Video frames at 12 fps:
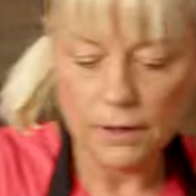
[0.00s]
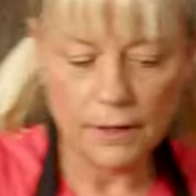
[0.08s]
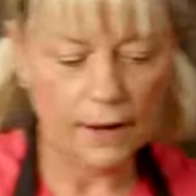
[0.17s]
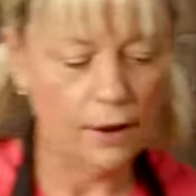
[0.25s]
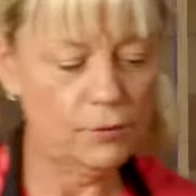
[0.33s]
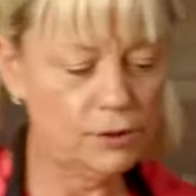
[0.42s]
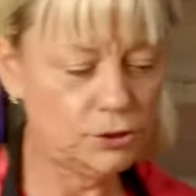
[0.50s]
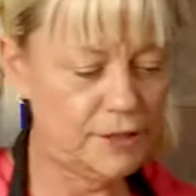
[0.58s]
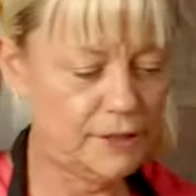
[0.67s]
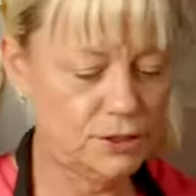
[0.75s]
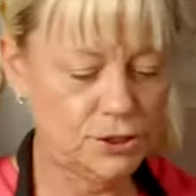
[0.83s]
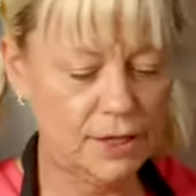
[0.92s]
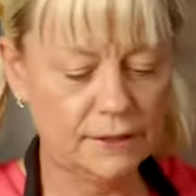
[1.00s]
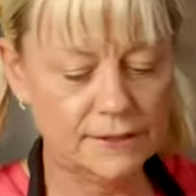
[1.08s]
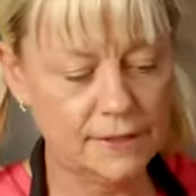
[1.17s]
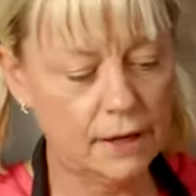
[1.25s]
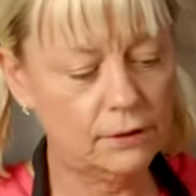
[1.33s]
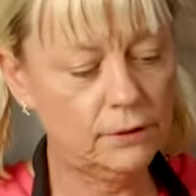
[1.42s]
Now watch this. Check
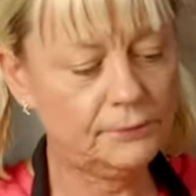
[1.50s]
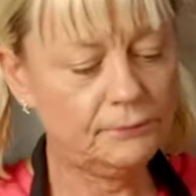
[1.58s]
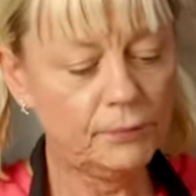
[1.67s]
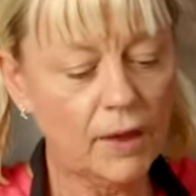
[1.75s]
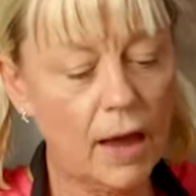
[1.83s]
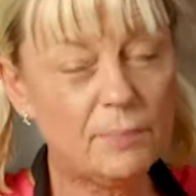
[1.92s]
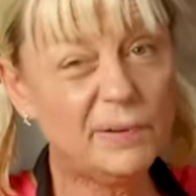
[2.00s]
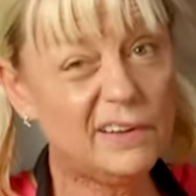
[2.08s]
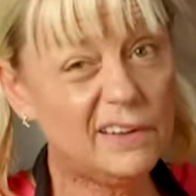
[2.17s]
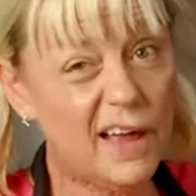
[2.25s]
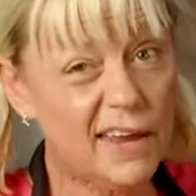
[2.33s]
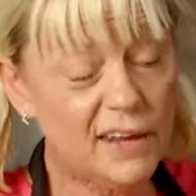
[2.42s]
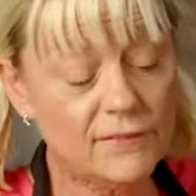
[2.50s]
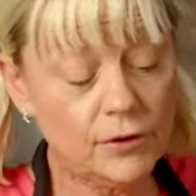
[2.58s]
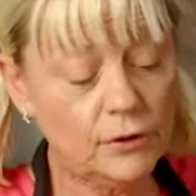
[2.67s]
this out. I put a lot of heavy